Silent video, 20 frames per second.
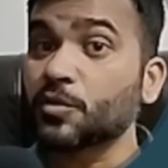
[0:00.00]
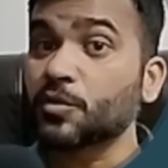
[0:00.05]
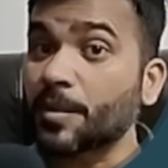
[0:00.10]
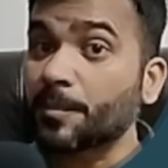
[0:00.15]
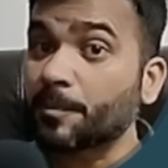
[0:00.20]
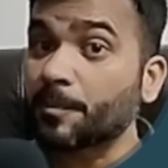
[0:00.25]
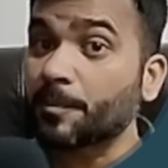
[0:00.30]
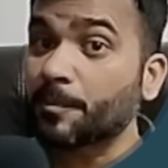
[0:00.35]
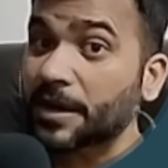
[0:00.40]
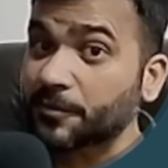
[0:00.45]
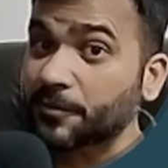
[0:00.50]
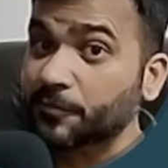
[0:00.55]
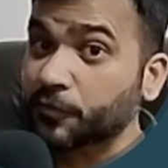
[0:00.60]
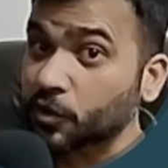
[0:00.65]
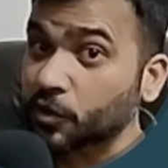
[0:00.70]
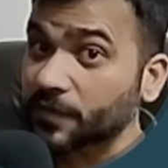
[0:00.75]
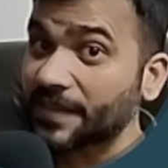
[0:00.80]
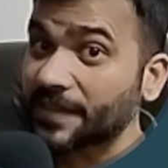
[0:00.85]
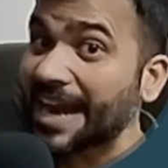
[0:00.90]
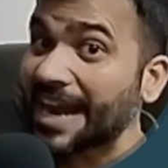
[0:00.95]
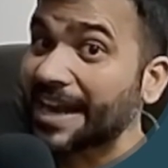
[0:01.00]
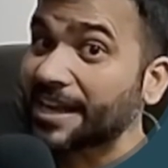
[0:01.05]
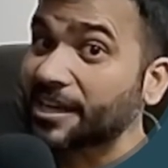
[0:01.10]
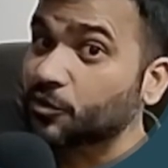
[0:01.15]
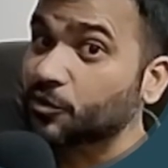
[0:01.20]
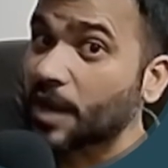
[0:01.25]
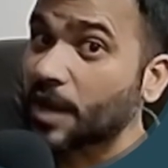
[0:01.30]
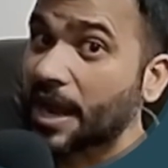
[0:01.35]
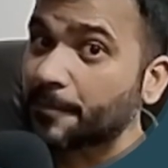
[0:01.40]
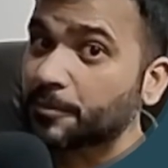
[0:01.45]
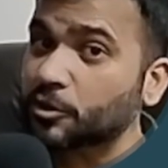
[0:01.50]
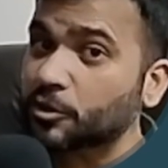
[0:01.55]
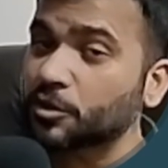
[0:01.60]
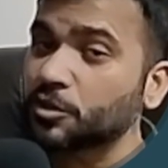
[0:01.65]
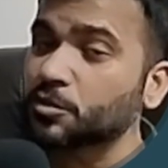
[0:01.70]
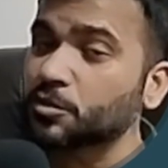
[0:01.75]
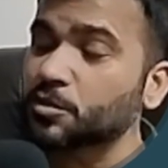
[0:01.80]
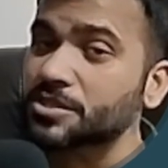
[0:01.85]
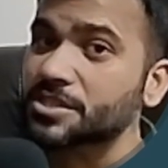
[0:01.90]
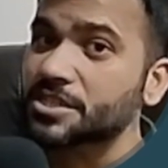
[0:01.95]
But for that you have to
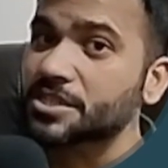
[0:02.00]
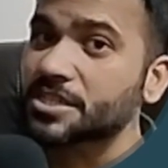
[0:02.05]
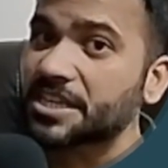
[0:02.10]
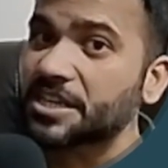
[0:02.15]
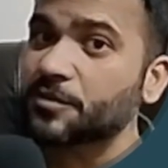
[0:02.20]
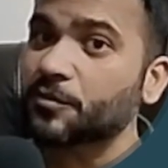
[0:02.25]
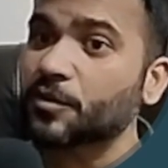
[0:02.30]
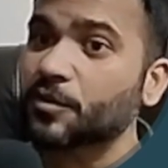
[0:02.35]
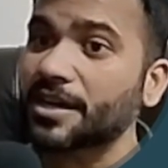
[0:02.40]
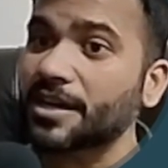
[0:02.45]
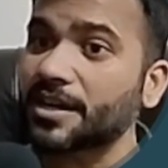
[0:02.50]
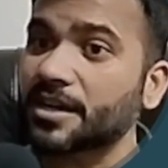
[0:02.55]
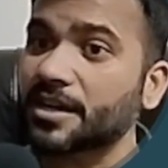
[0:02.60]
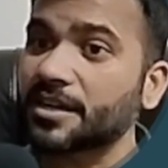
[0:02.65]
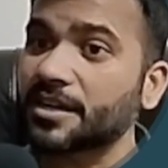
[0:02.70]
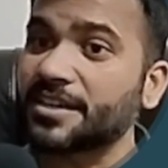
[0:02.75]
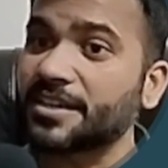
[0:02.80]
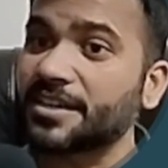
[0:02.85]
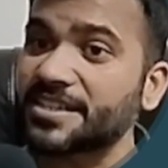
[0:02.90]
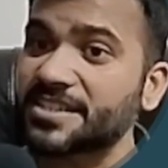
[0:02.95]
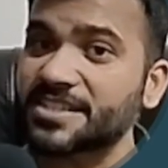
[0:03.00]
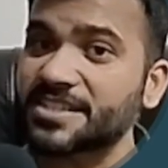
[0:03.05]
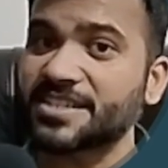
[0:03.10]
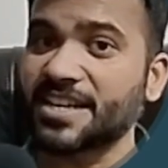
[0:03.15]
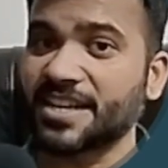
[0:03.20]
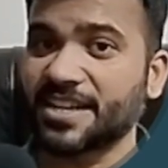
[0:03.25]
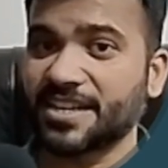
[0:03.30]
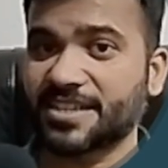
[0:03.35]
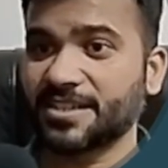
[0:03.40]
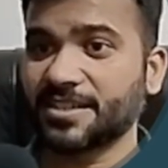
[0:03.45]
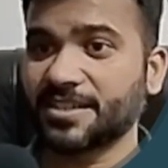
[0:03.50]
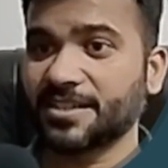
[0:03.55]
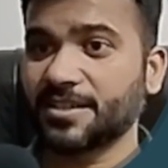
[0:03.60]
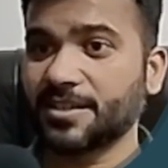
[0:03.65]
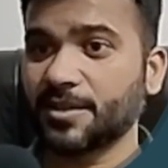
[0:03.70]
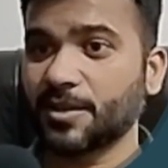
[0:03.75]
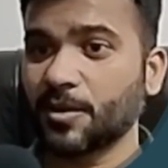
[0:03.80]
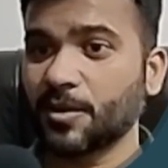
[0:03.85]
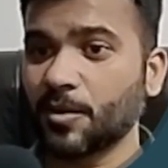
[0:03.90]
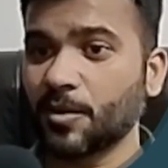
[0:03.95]
use keyword distinct.
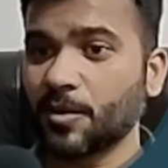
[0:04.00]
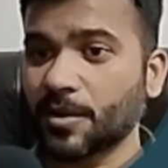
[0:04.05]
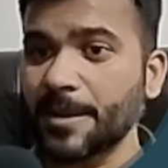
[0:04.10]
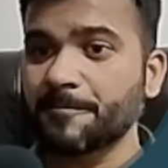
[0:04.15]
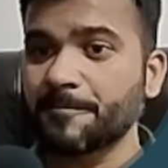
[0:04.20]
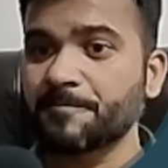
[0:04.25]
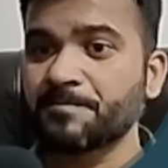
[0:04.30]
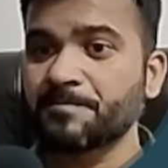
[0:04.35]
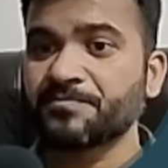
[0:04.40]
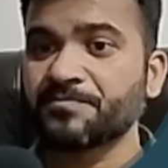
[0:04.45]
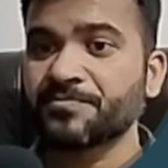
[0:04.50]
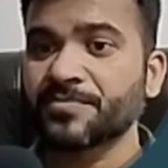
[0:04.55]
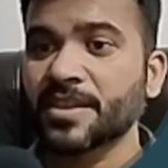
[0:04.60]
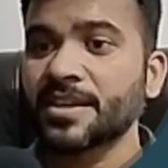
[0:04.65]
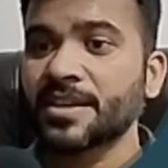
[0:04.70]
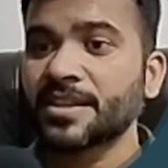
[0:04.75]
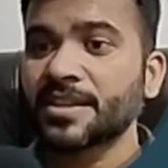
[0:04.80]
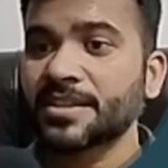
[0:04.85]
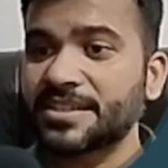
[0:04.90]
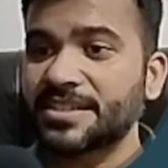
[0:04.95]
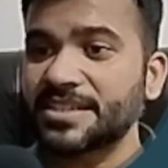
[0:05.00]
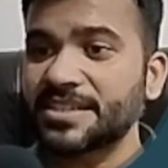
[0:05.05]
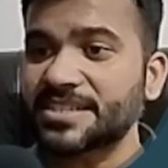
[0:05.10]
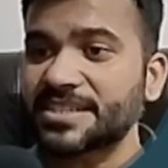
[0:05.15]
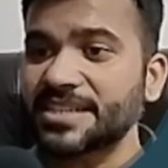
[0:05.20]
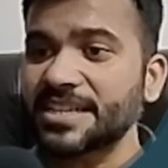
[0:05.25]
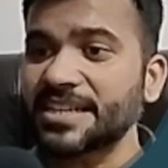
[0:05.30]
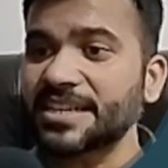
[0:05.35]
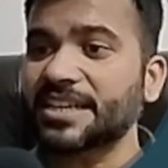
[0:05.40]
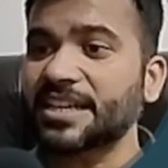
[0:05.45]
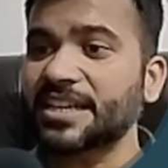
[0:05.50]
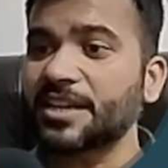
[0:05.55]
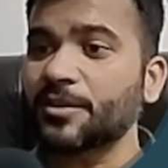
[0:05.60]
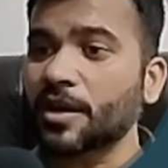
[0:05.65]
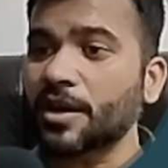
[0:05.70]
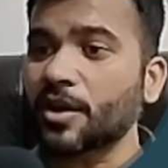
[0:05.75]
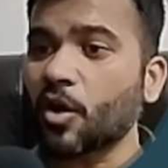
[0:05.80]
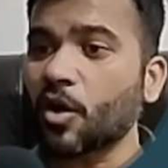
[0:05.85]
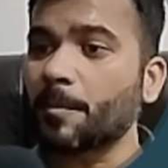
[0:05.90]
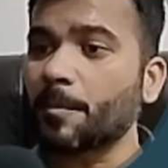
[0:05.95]
Okay? The distinct
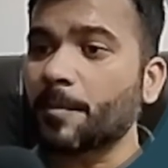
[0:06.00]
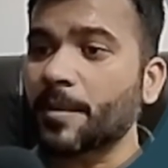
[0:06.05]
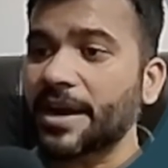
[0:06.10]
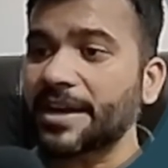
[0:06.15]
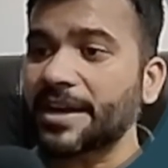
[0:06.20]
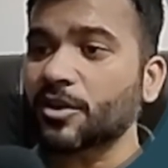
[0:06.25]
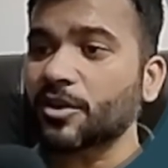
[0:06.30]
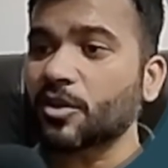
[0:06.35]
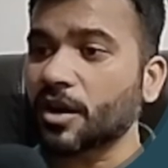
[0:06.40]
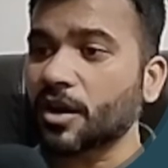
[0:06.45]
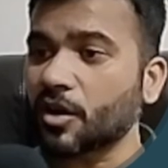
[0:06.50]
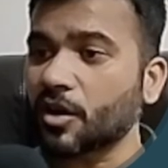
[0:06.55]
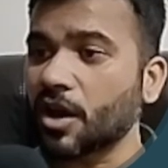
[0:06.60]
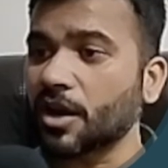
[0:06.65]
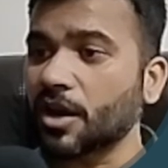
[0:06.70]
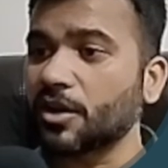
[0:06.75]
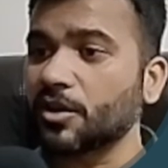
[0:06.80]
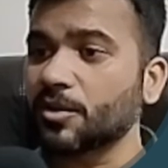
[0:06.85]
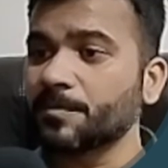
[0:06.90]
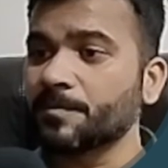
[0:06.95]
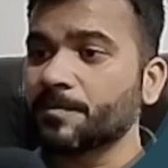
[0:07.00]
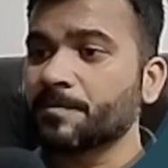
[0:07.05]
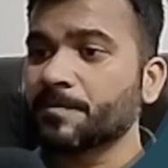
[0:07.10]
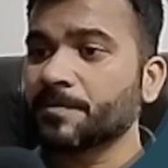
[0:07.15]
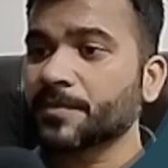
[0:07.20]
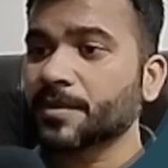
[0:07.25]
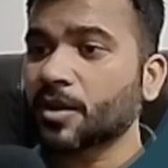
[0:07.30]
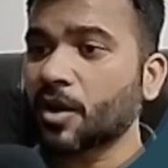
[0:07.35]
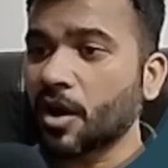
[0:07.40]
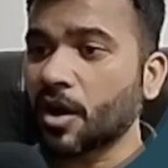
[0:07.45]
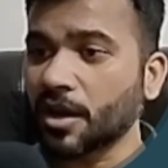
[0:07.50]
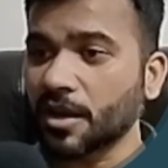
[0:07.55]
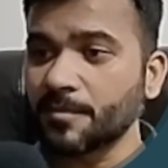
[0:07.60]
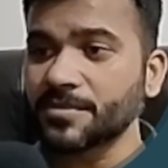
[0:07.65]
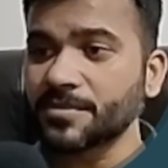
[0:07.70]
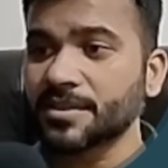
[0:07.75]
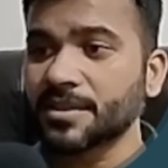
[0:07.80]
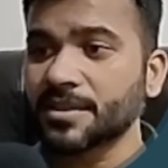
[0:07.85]
keyword operate on a column.